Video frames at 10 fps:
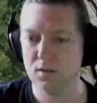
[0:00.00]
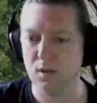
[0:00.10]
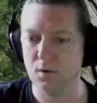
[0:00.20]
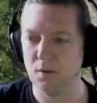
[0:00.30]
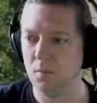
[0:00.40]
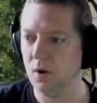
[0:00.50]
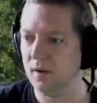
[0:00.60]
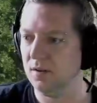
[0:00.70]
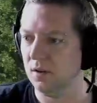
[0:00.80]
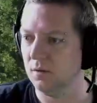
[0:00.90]
So what I
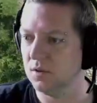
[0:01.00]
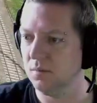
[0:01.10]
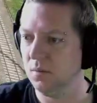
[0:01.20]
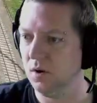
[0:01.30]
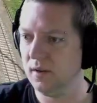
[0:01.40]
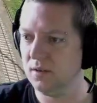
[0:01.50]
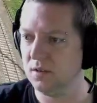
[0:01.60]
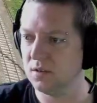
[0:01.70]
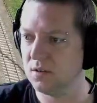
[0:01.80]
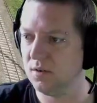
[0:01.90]
might do is I might
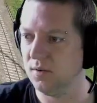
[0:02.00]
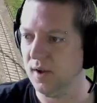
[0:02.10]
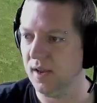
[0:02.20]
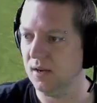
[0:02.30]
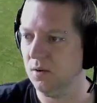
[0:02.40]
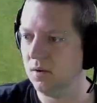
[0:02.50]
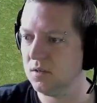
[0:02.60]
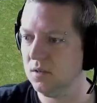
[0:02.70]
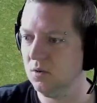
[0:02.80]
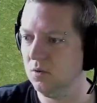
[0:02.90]
just create a
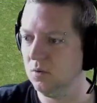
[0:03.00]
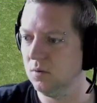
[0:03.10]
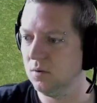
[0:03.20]
nice little